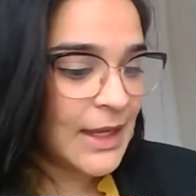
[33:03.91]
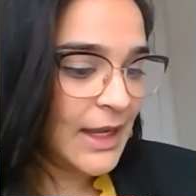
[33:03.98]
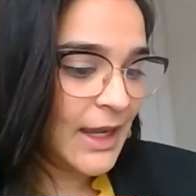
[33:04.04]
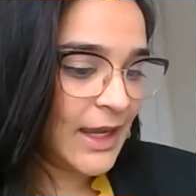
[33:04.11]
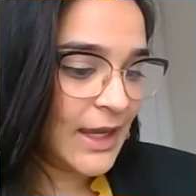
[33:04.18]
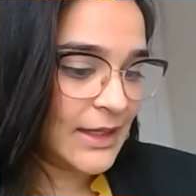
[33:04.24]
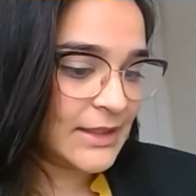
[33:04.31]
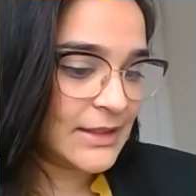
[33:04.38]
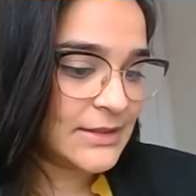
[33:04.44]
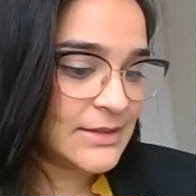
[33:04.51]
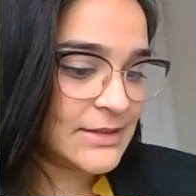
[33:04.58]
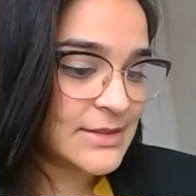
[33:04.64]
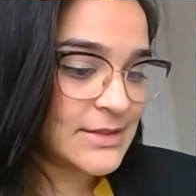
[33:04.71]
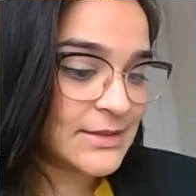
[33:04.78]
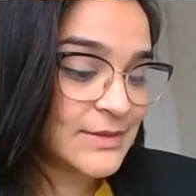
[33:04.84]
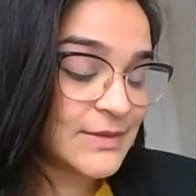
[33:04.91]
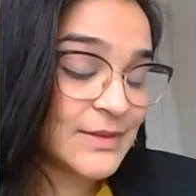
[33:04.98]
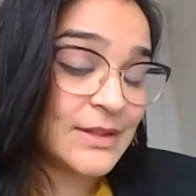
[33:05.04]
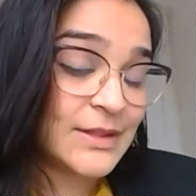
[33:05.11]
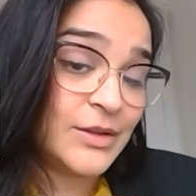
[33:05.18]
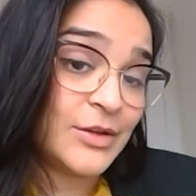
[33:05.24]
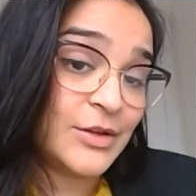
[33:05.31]
And,
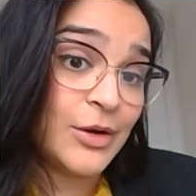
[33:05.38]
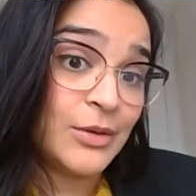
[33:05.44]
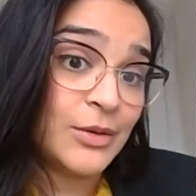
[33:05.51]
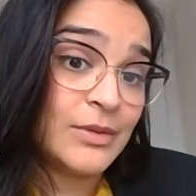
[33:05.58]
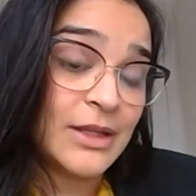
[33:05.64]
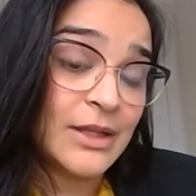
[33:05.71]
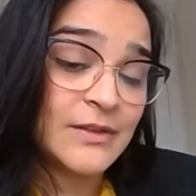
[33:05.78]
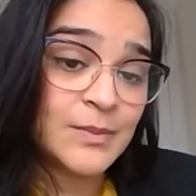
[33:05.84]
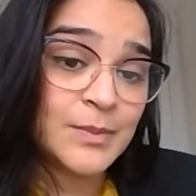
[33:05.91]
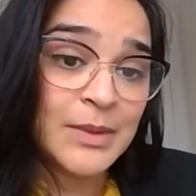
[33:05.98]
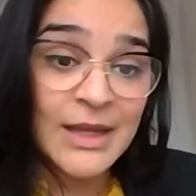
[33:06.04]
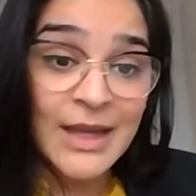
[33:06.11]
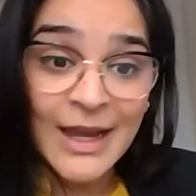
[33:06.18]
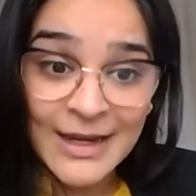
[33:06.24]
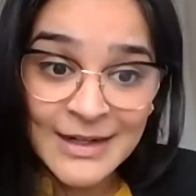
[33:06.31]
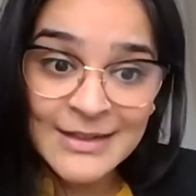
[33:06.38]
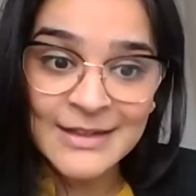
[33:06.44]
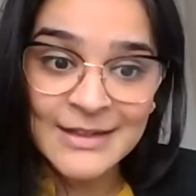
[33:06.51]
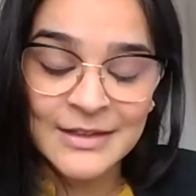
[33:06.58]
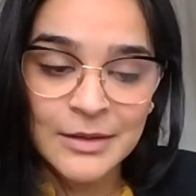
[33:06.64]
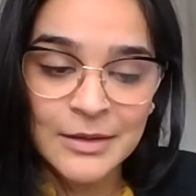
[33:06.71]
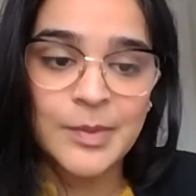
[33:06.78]
you know, let's be
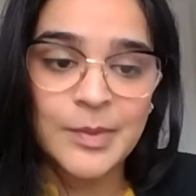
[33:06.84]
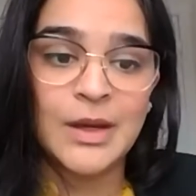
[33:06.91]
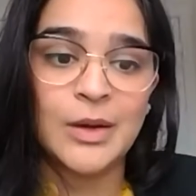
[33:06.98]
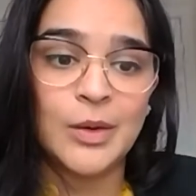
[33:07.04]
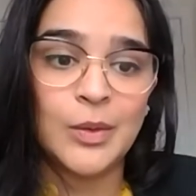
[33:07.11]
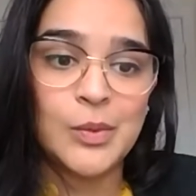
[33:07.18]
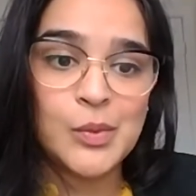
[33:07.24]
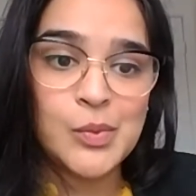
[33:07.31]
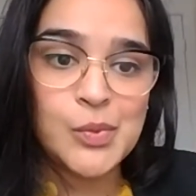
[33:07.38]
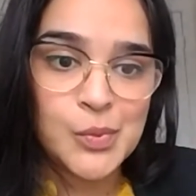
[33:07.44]
candid about